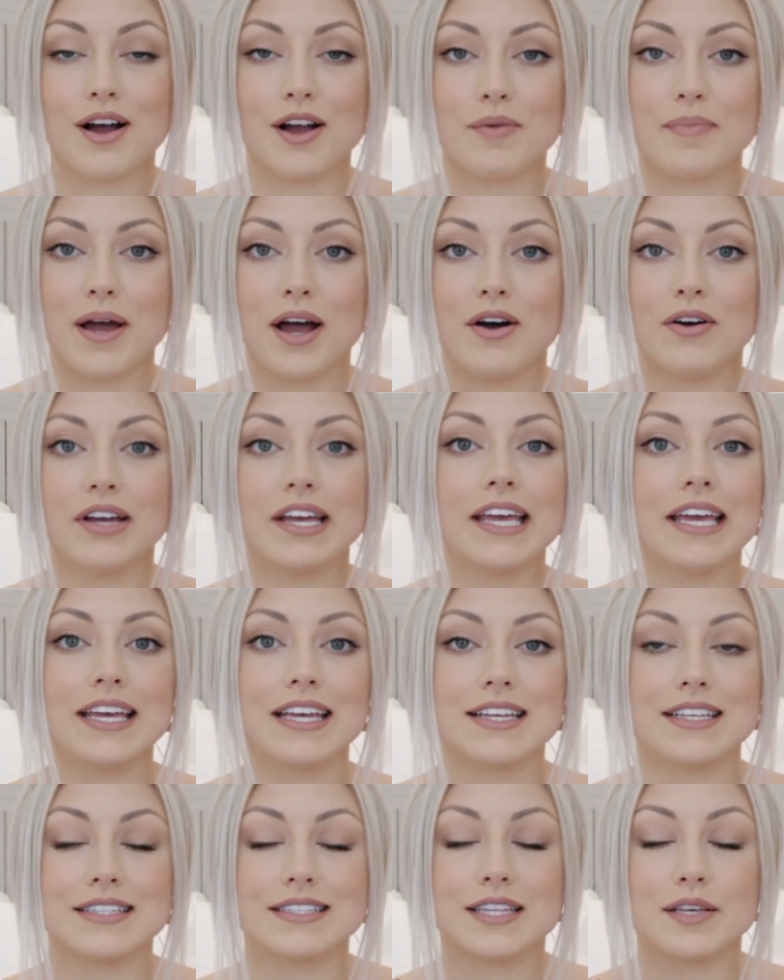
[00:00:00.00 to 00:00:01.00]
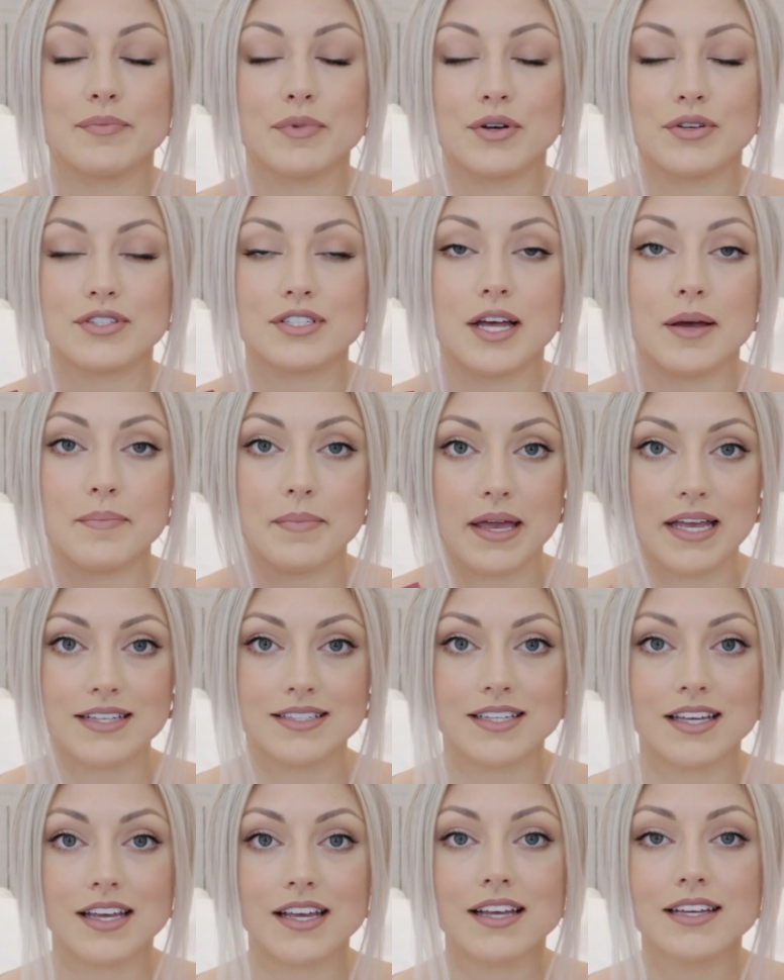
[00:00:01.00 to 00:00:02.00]
talk about is the most
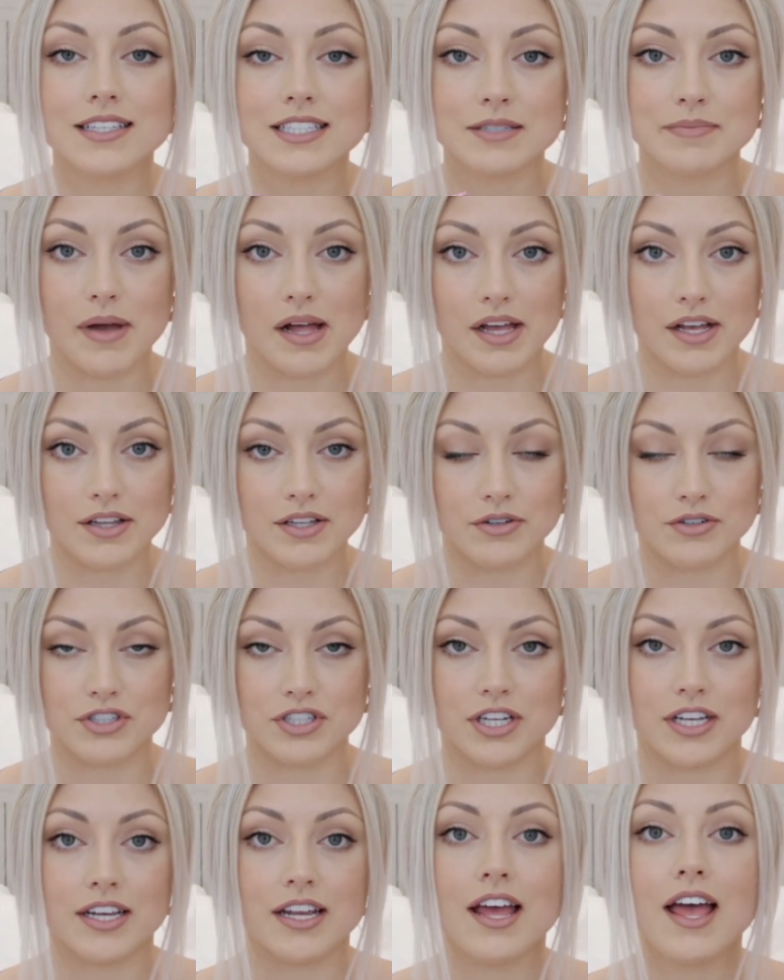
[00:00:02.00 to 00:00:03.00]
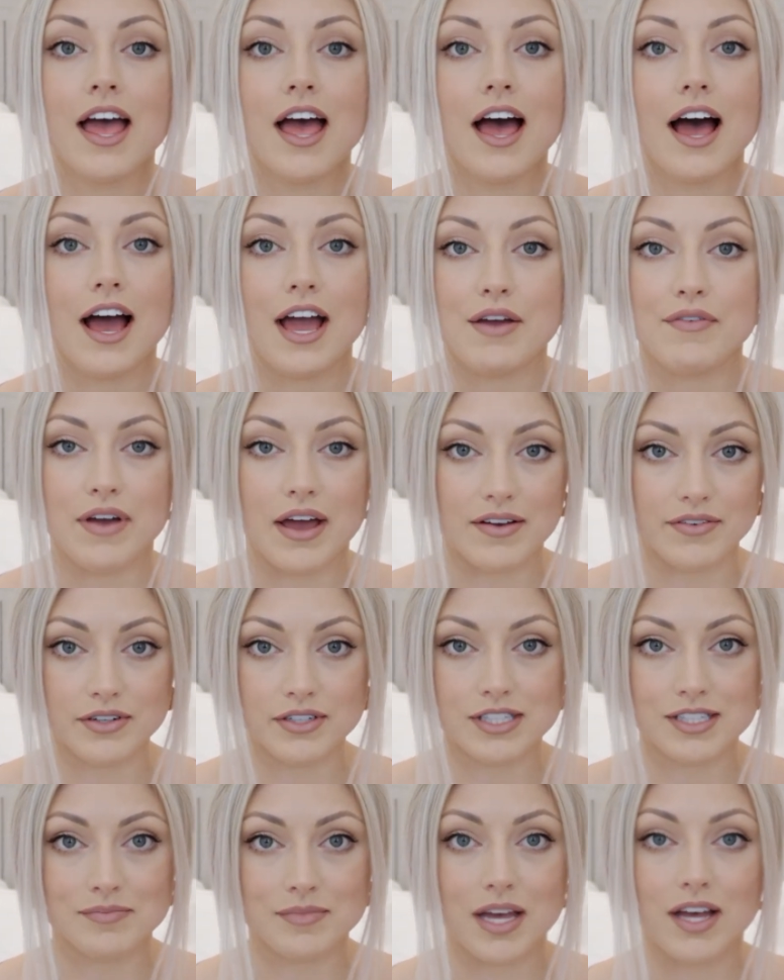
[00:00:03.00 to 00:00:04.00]
amazing smelling lotion I've
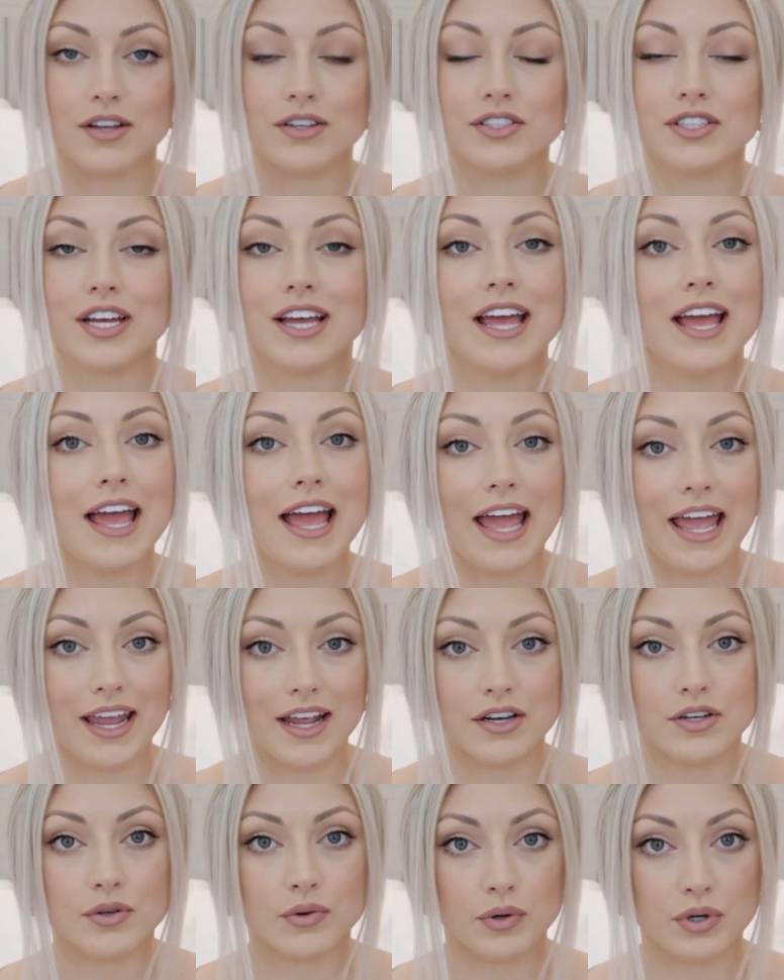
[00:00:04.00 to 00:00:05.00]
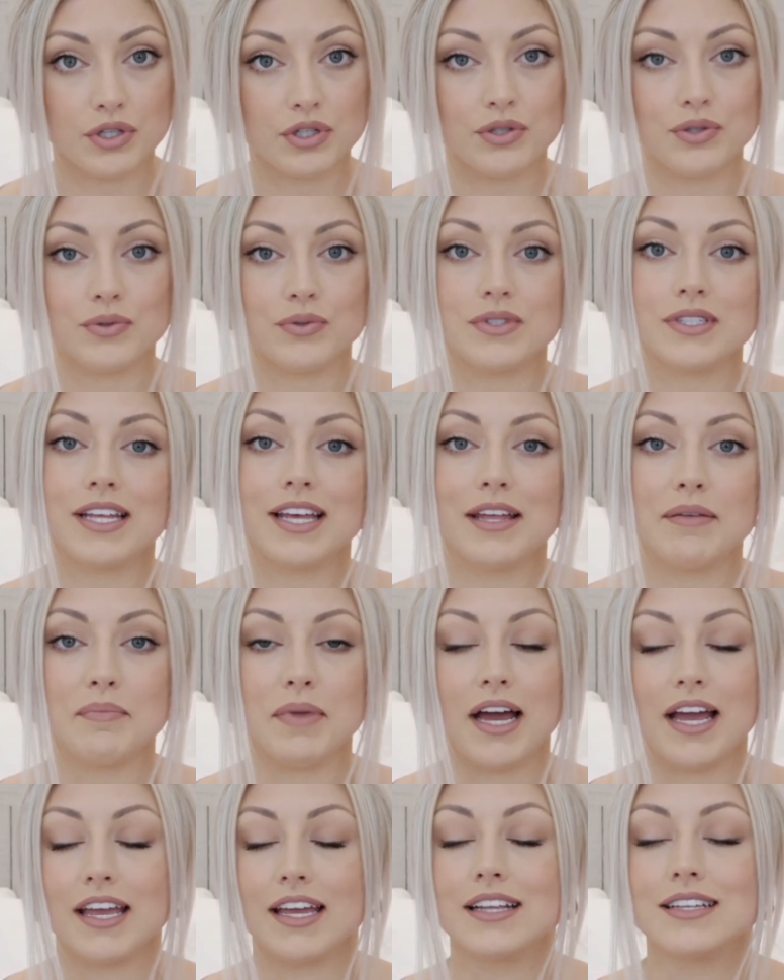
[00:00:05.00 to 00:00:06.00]
ever smelled and or used in
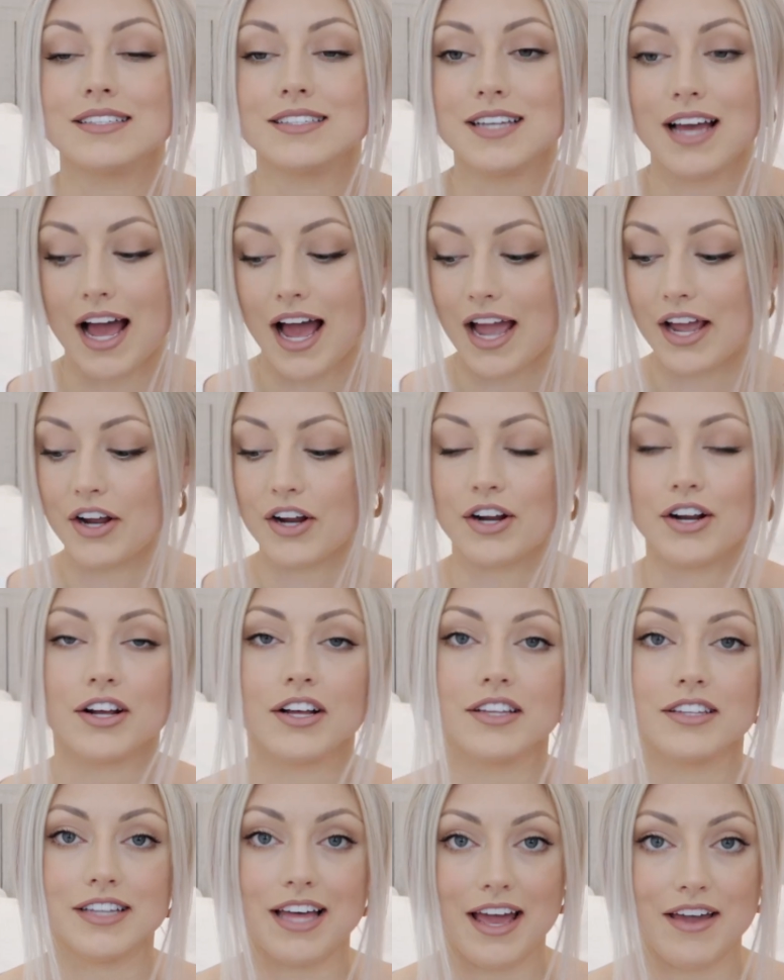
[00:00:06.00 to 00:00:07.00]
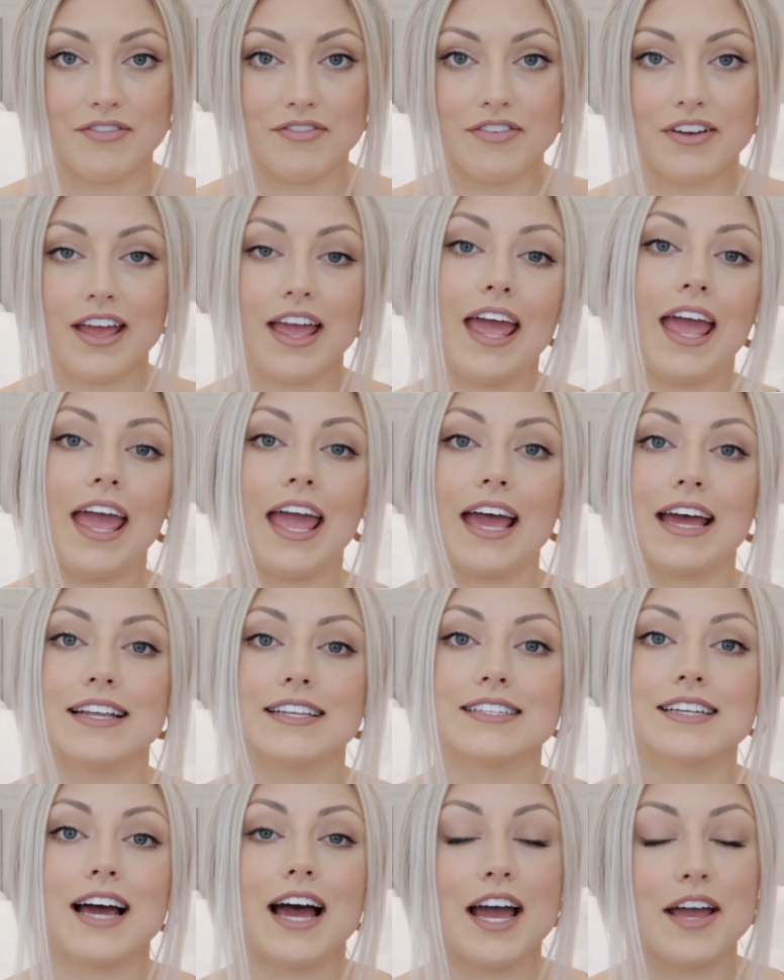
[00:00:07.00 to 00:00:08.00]
my entire life.
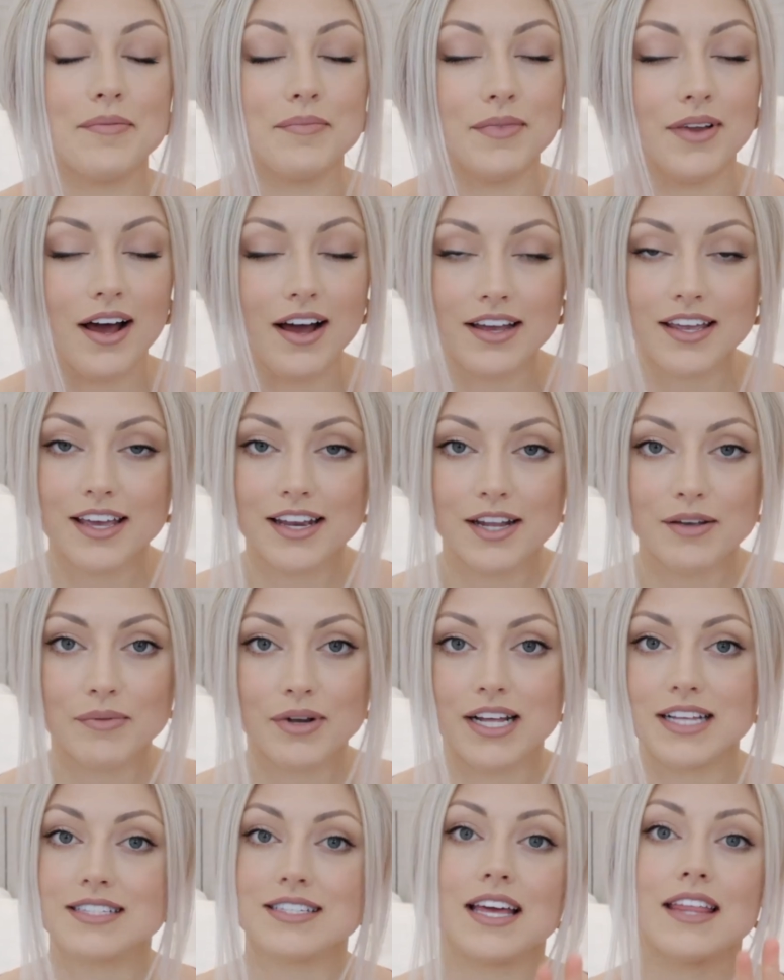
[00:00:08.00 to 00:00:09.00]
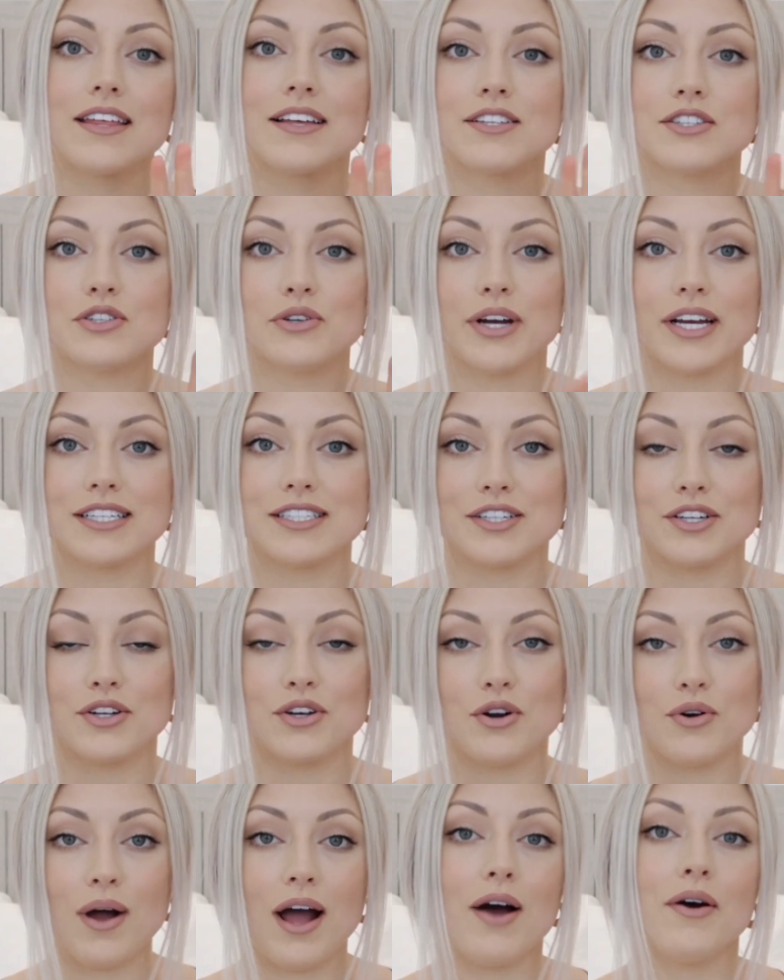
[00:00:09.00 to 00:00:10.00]
And I'm not kidding when I say this. You guys need to
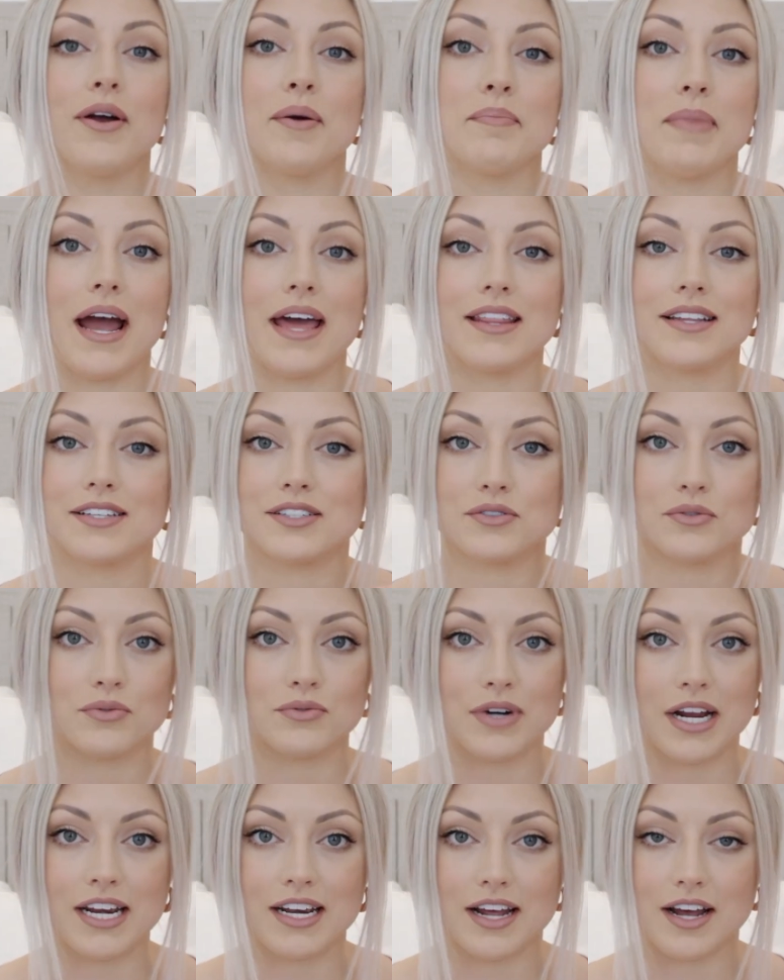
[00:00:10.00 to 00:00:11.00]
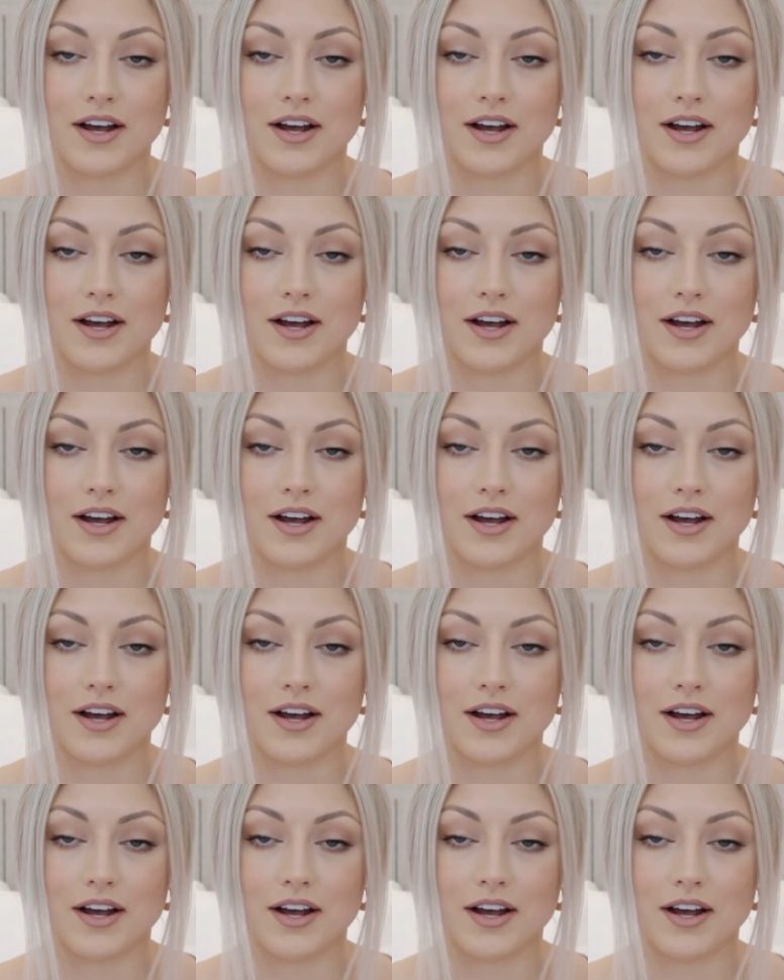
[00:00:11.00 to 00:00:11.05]
go out and buy this right